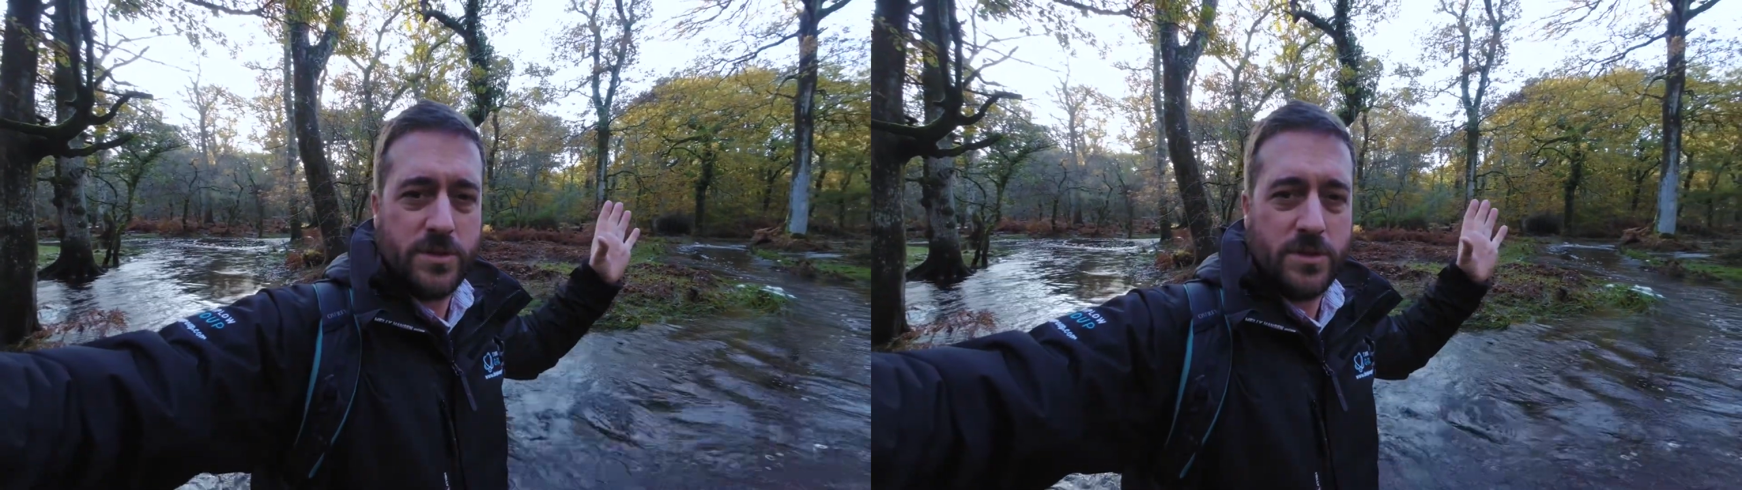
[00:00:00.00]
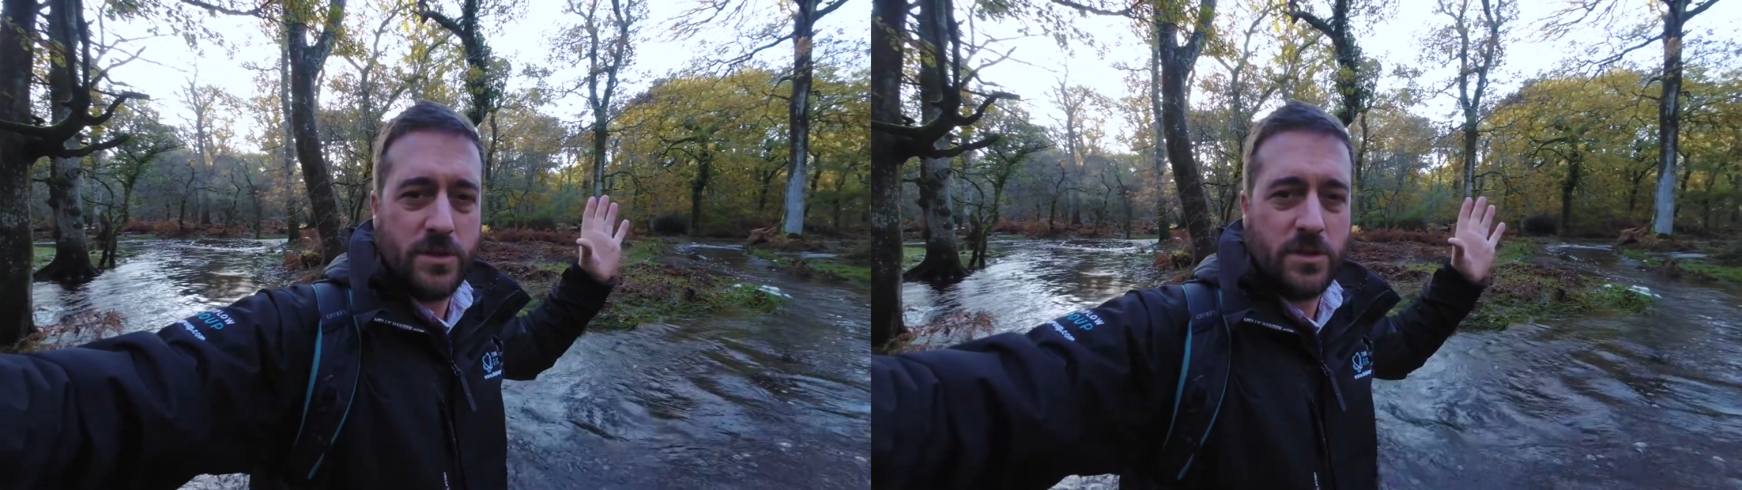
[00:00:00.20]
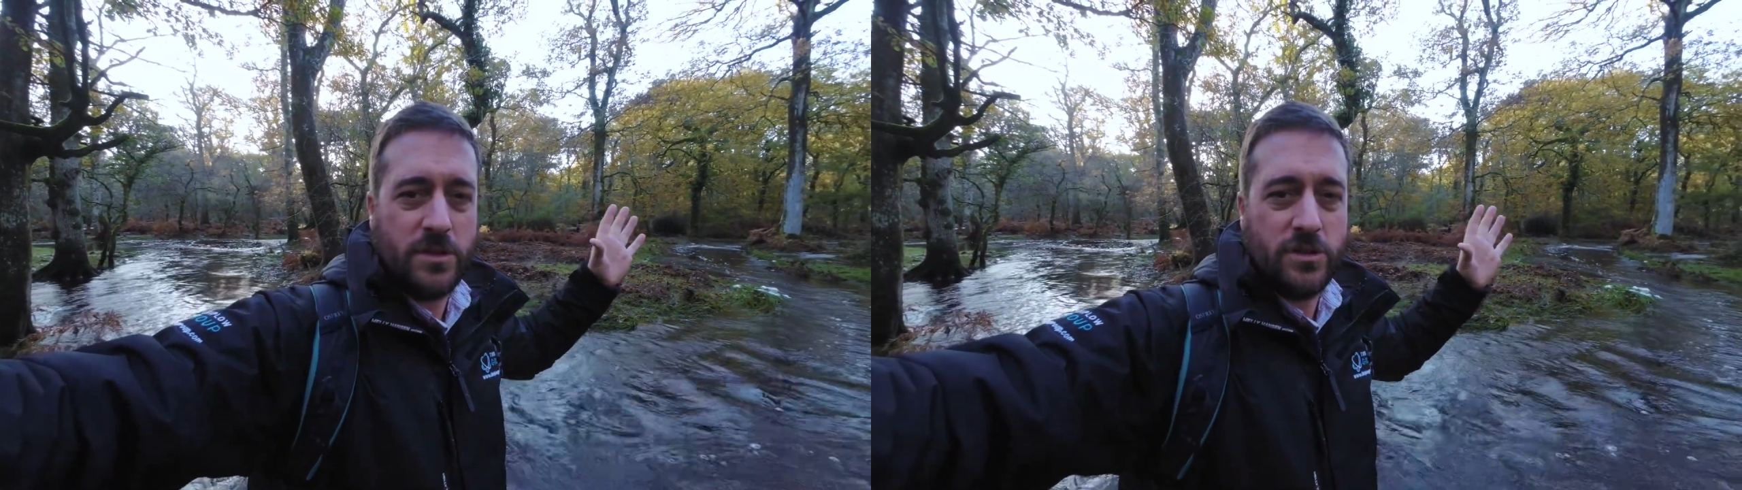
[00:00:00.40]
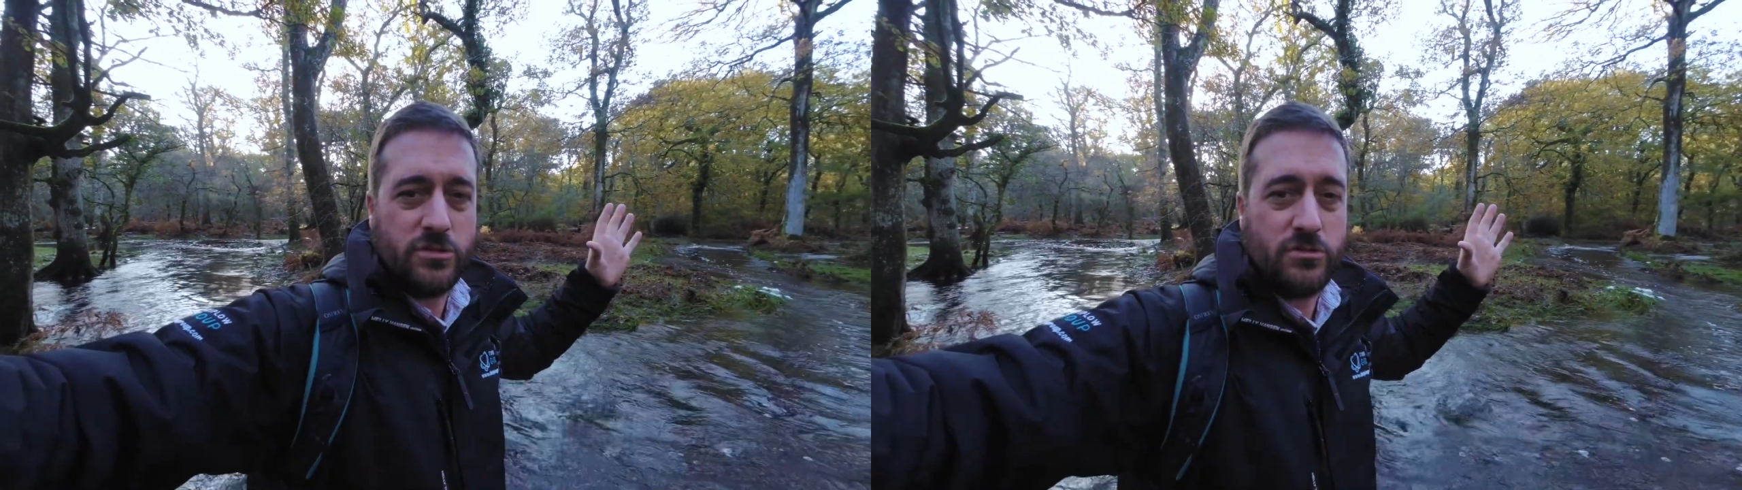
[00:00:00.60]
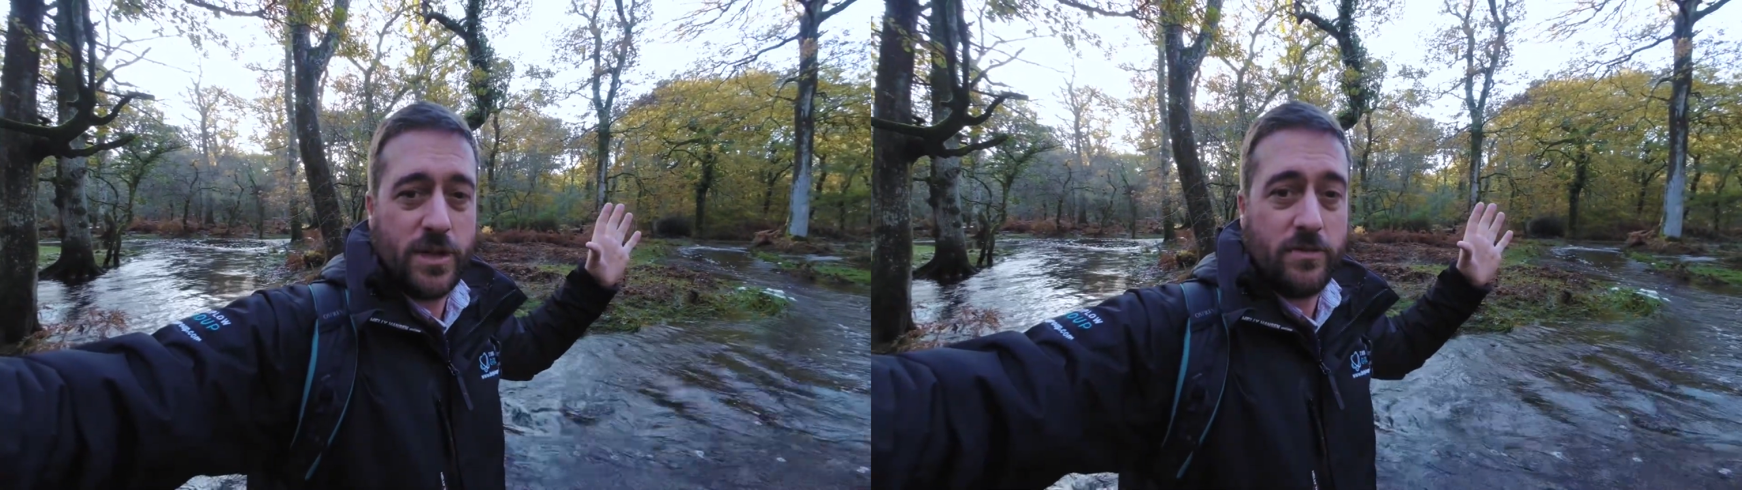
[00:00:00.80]
it's only going to
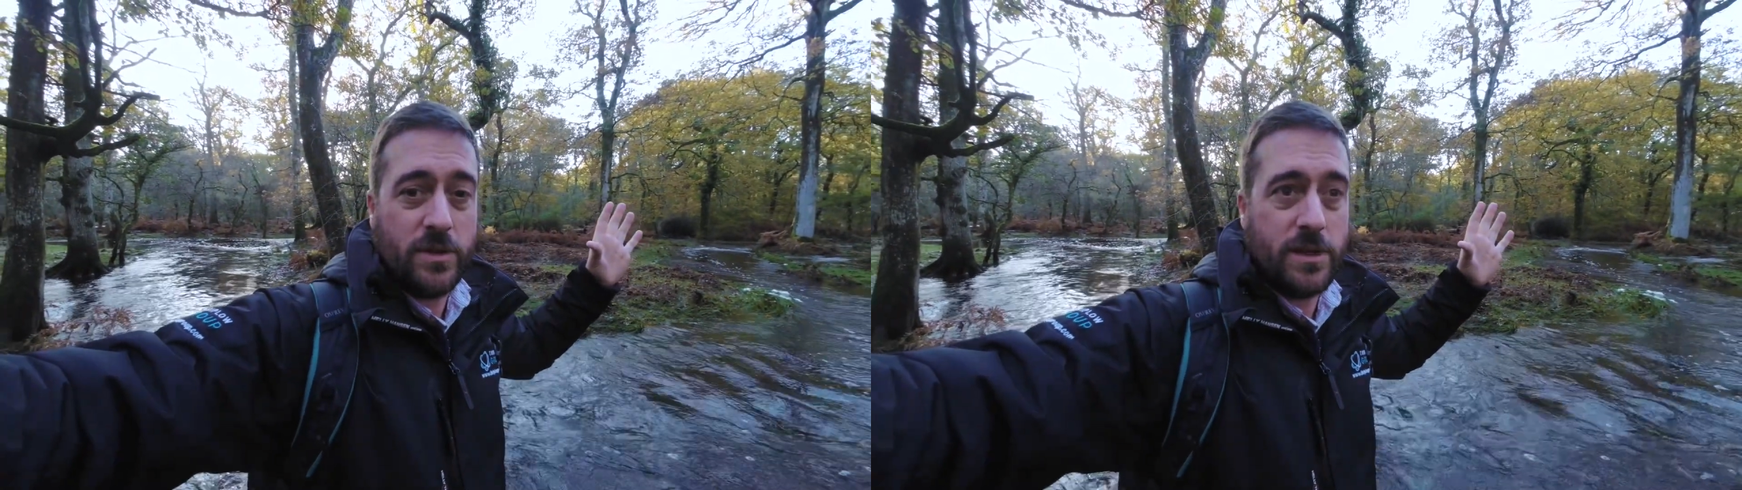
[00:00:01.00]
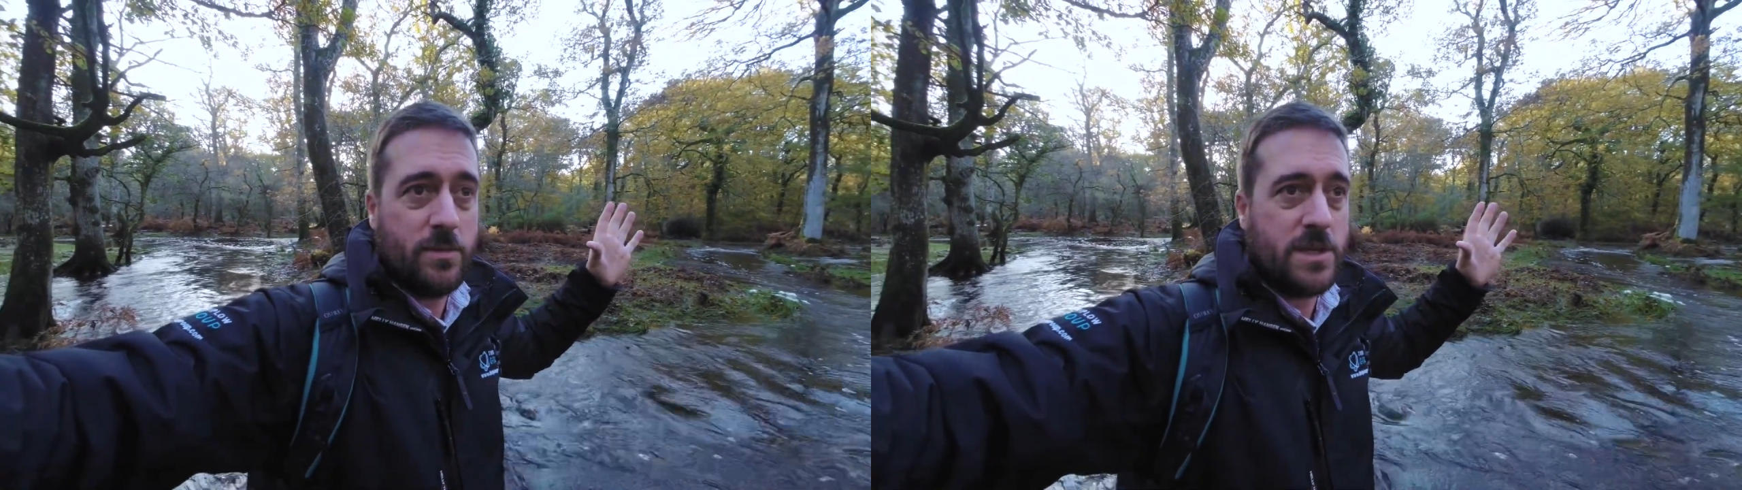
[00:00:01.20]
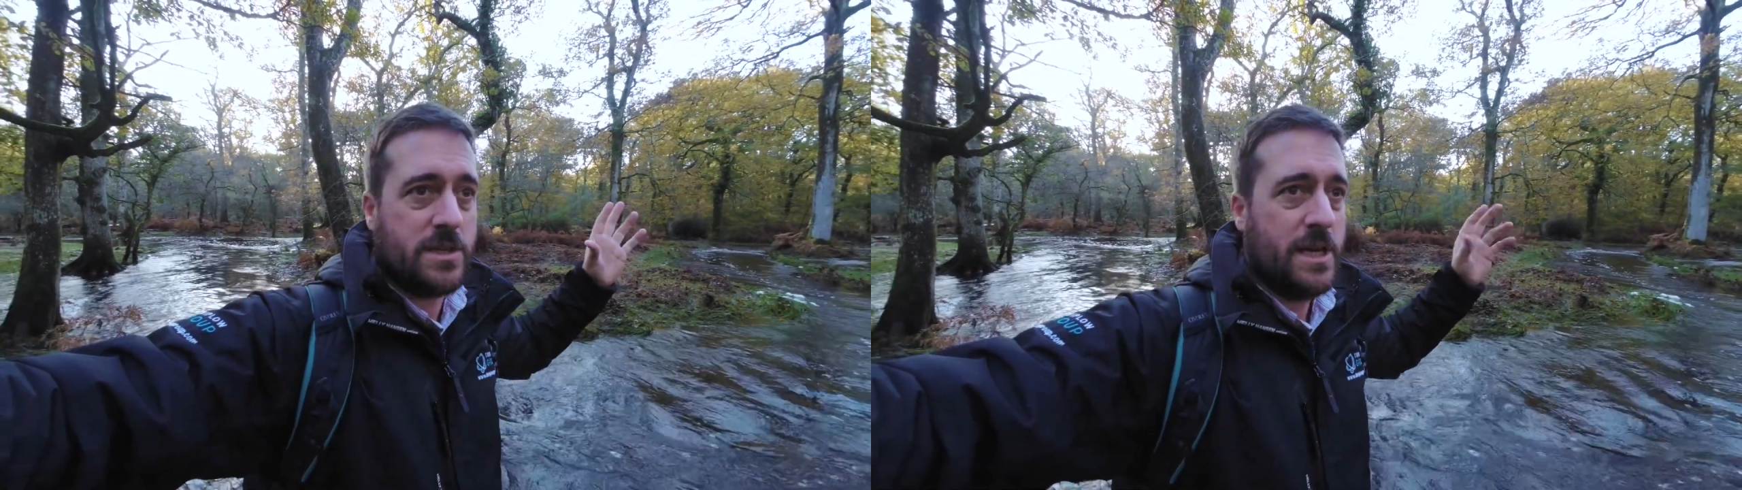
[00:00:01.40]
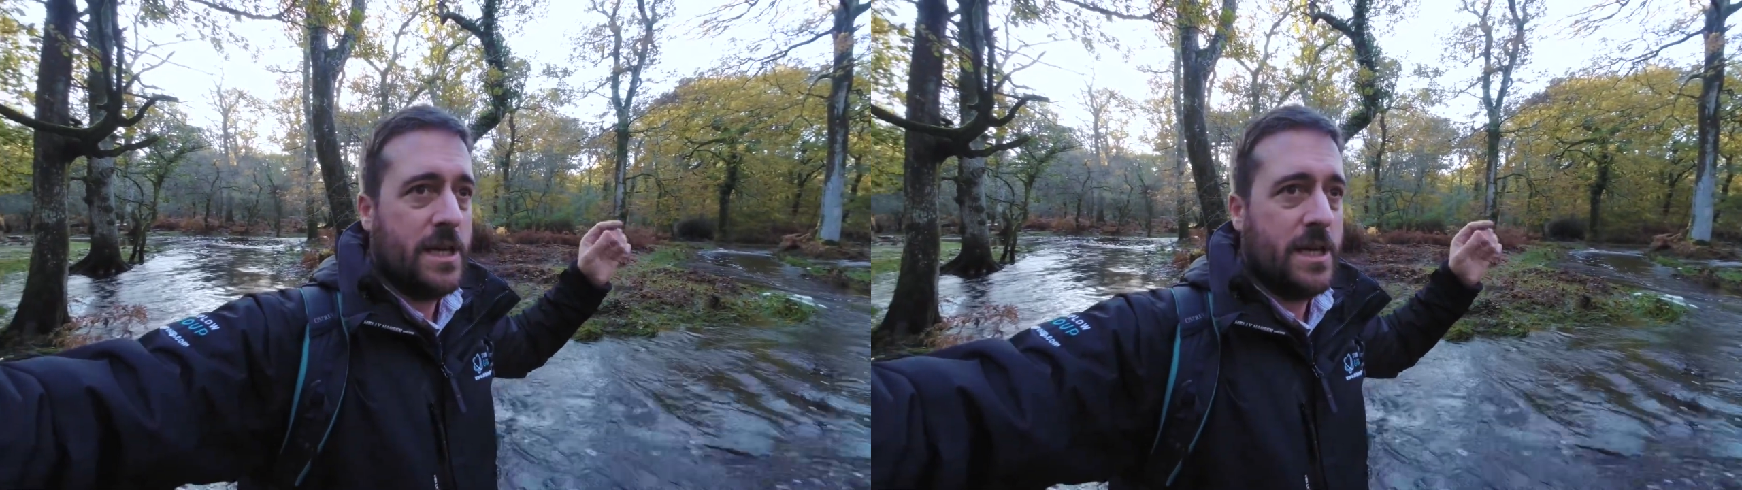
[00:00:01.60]
distract from the image,